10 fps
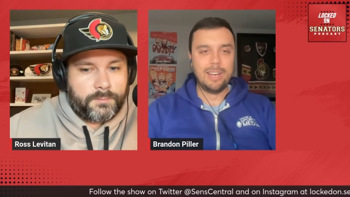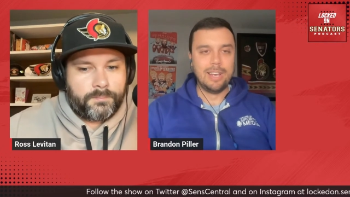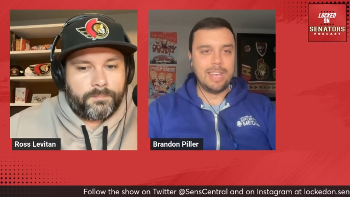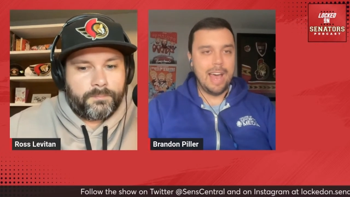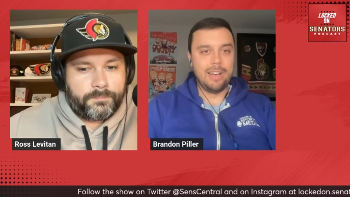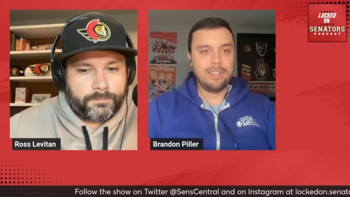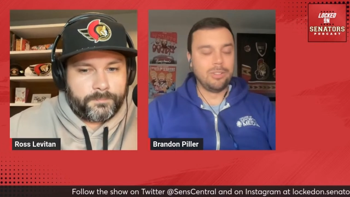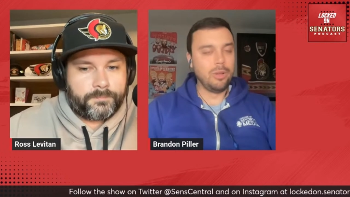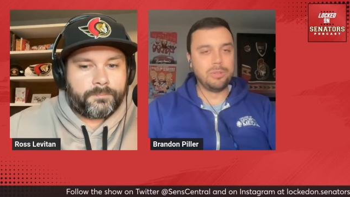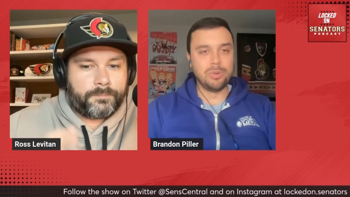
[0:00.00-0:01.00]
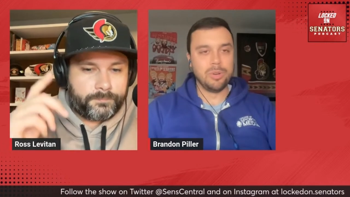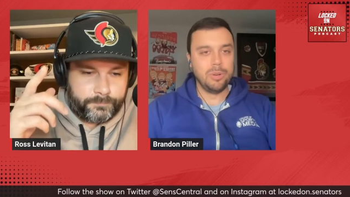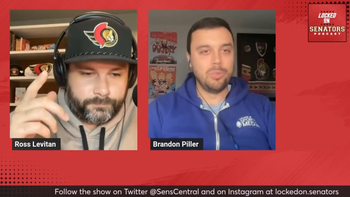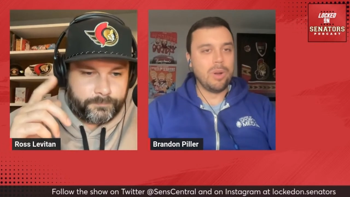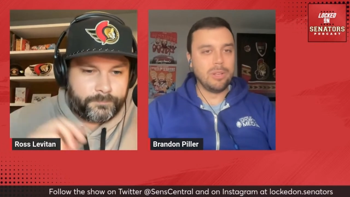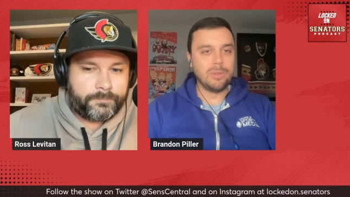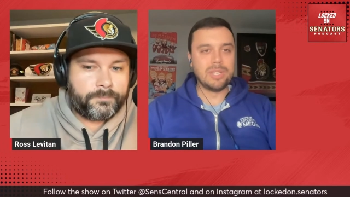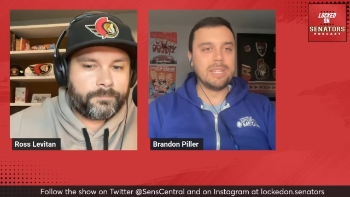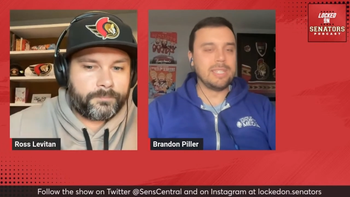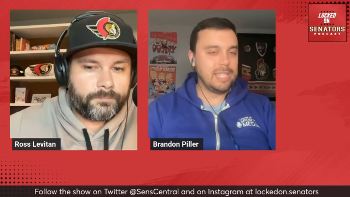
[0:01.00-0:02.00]
Speaker 1: yeah, Claude Giroux, one of those
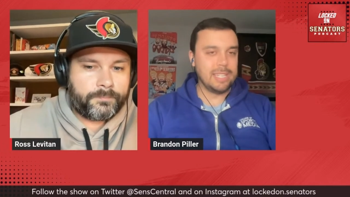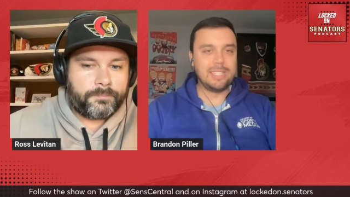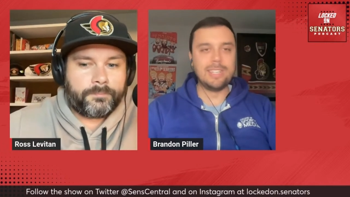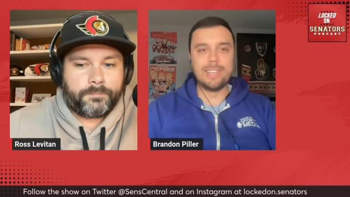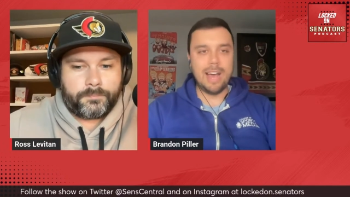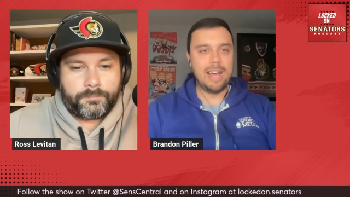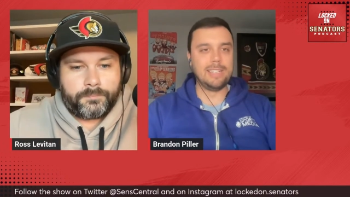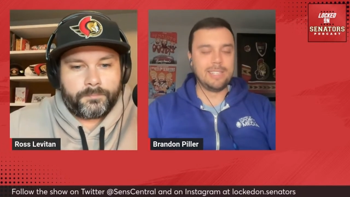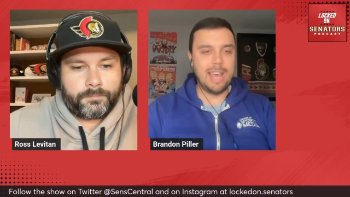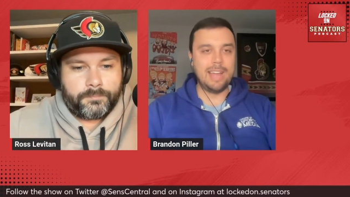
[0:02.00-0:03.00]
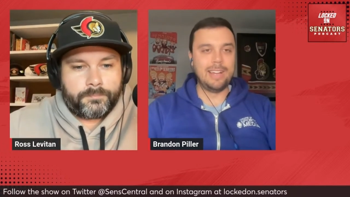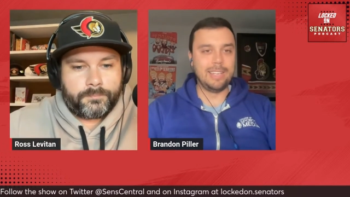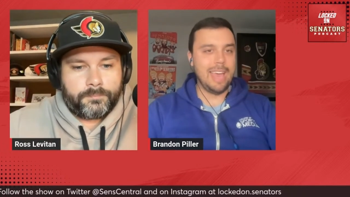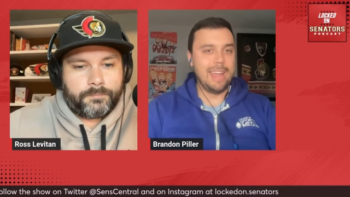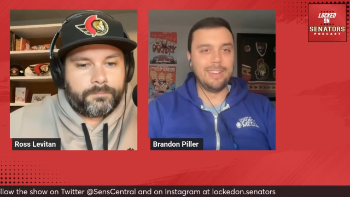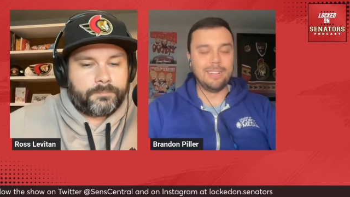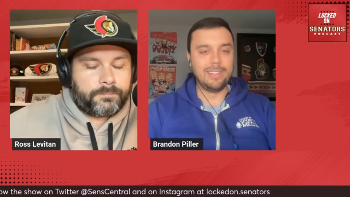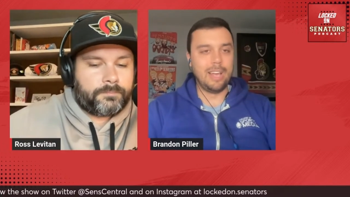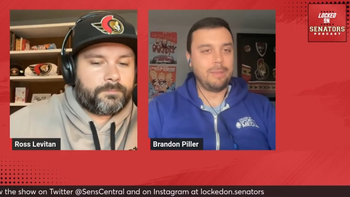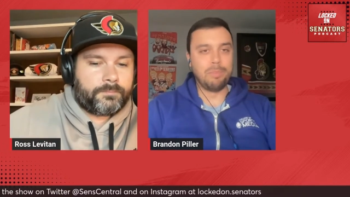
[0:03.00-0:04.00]
consistent guys that, again,
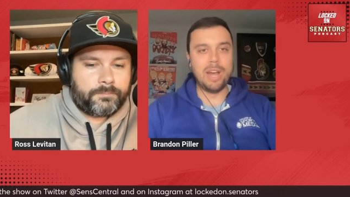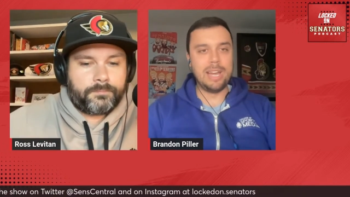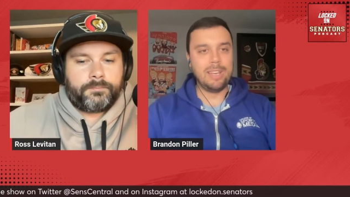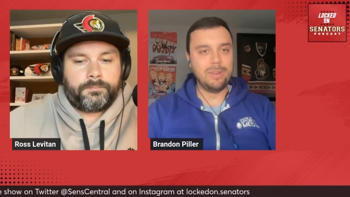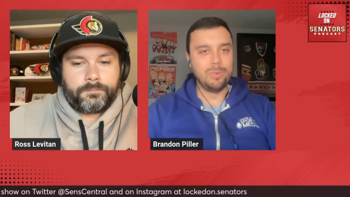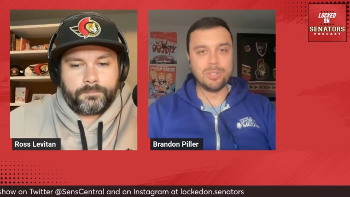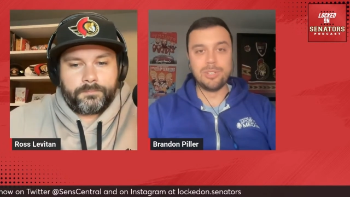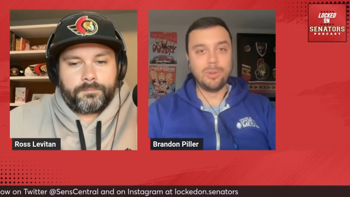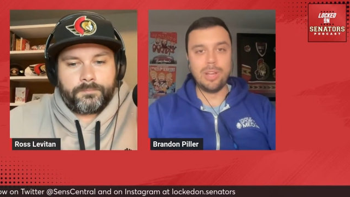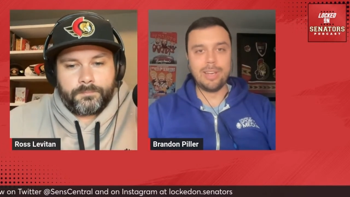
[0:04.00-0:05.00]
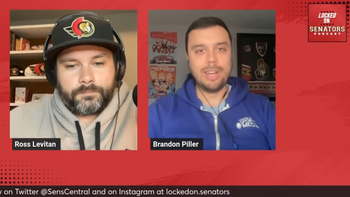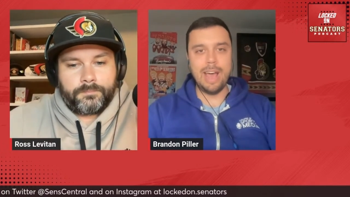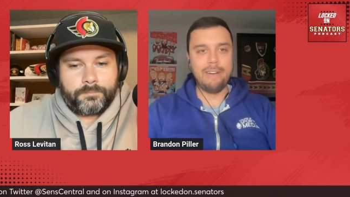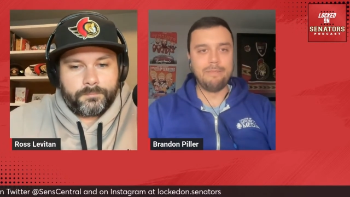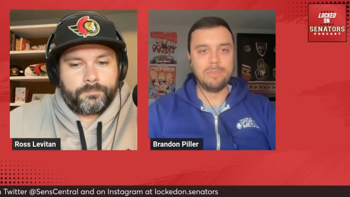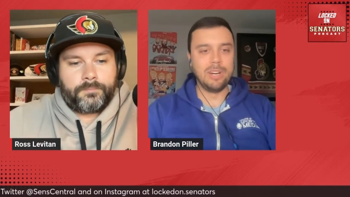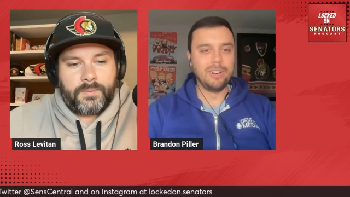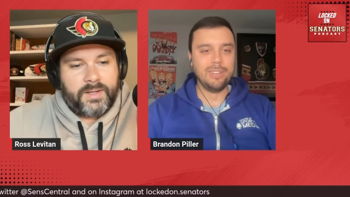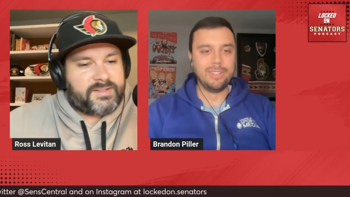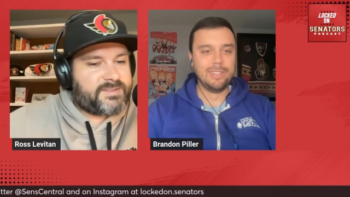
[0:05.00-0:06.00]
like Brady, we're so lucky to have him
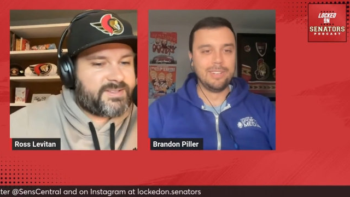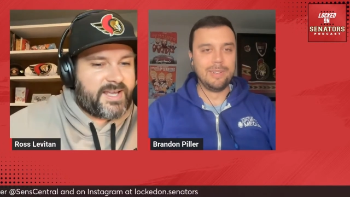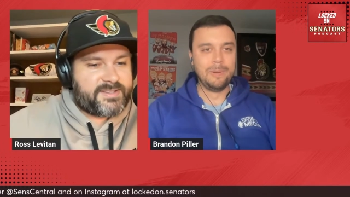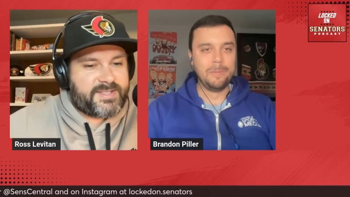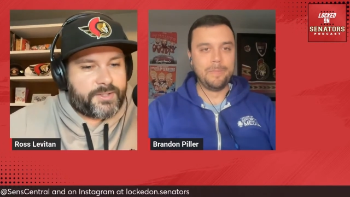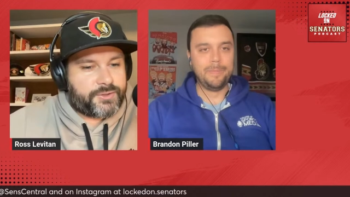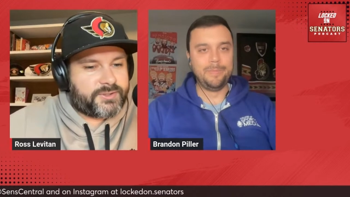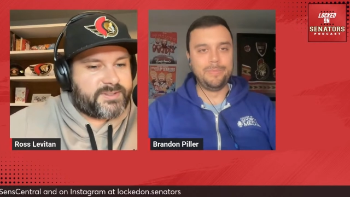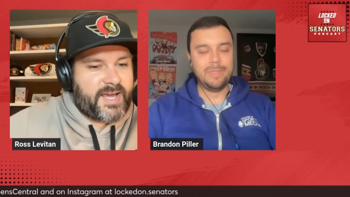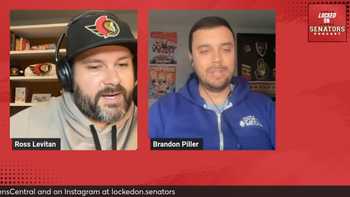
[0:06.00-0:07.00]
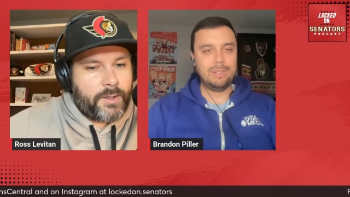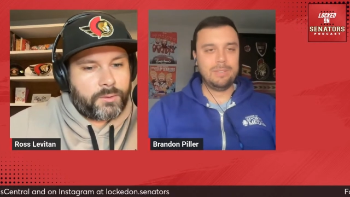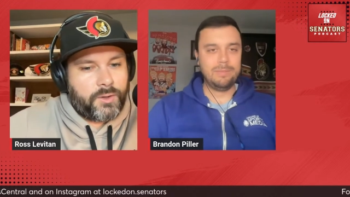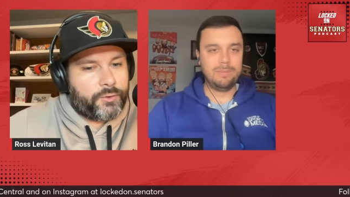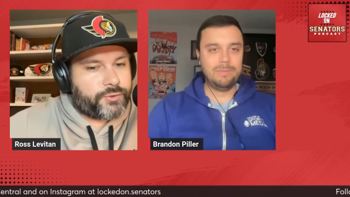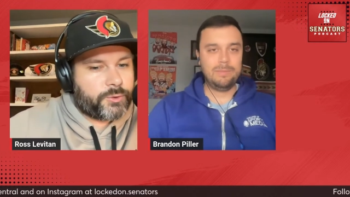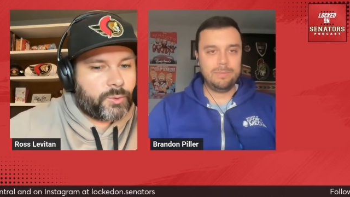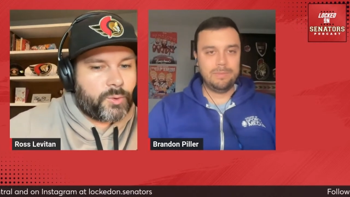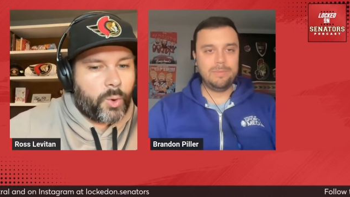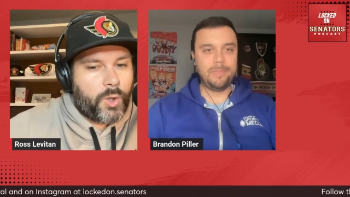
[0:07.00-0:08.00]
here.
Speaker 2: Sen Central standout Claude
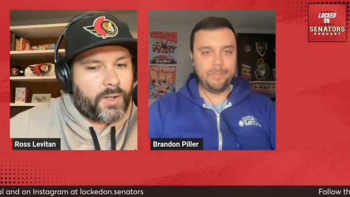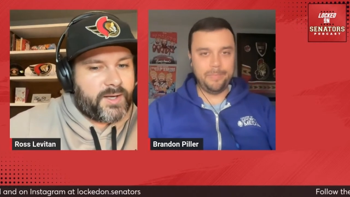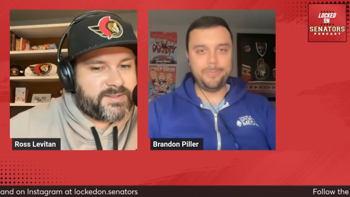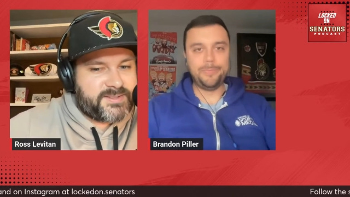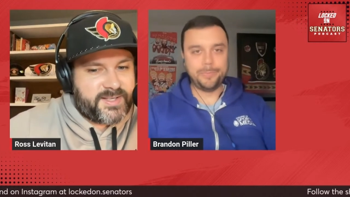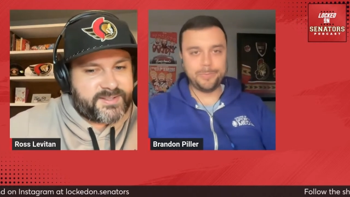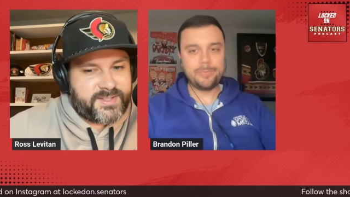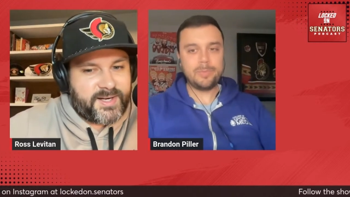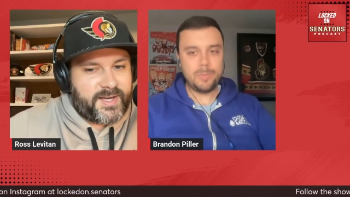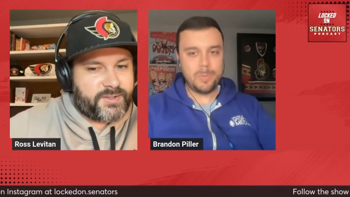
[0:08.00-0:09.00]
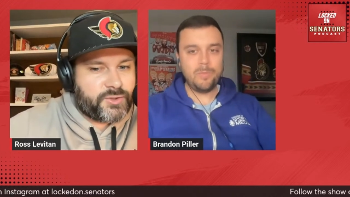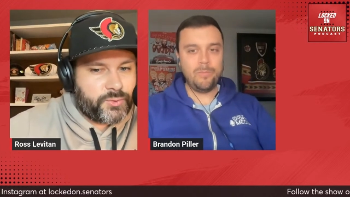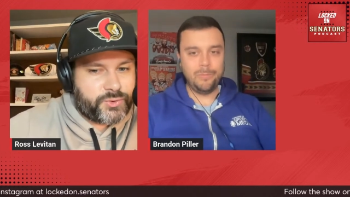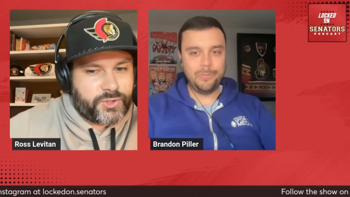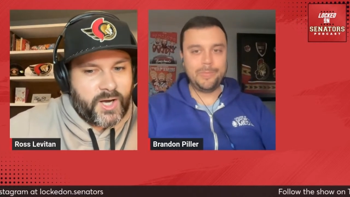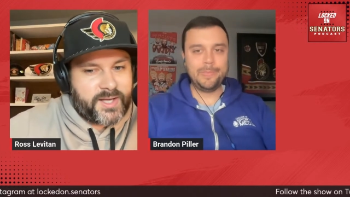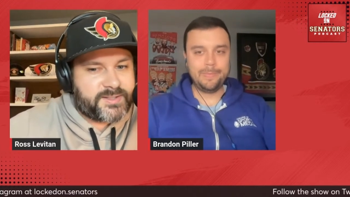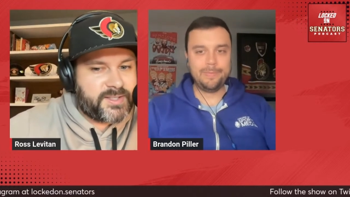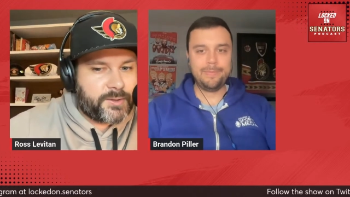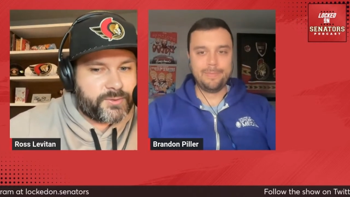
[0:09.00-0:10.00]
Giroux goal assist tonight, two
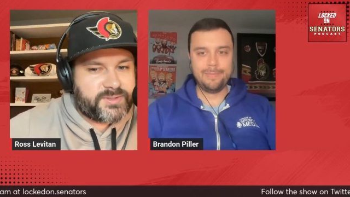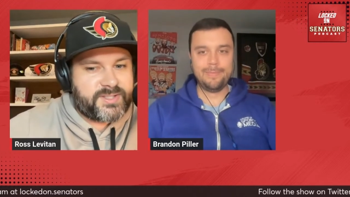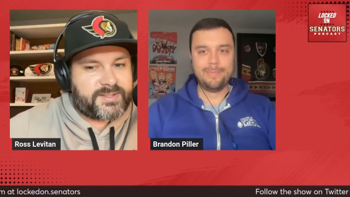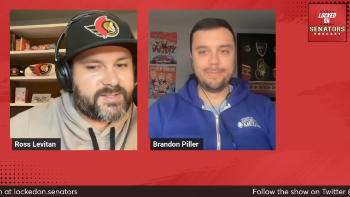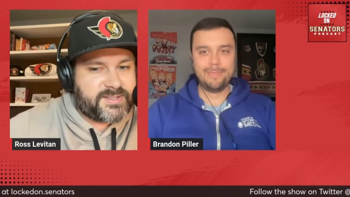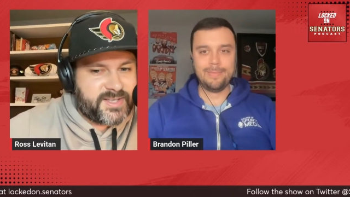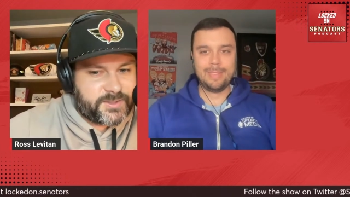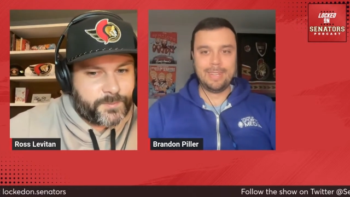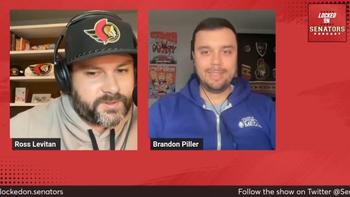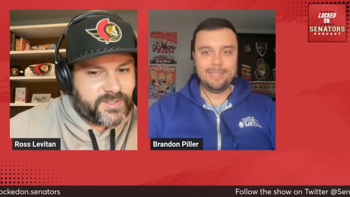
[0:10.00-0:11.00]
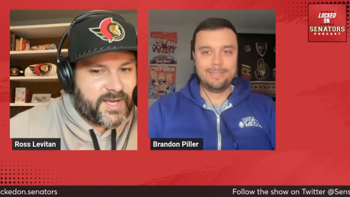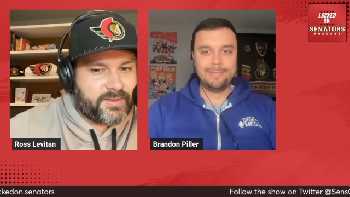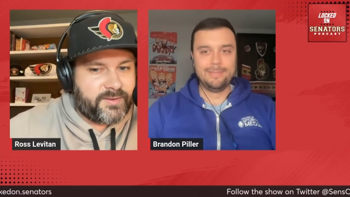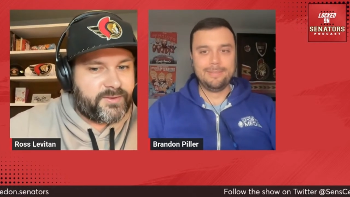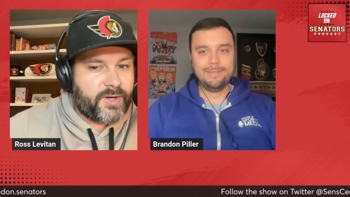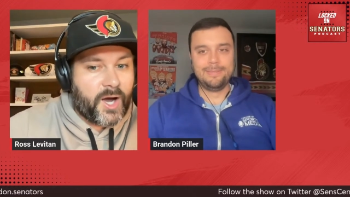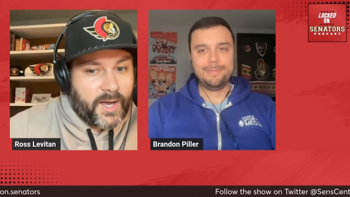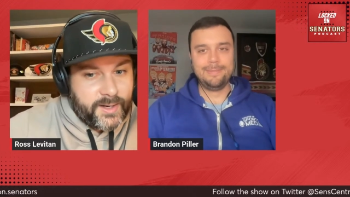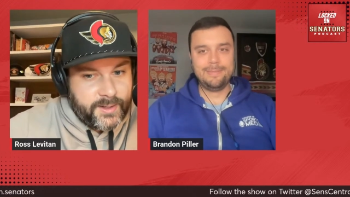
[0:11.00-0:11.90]
shots. He goes 66% in the dot,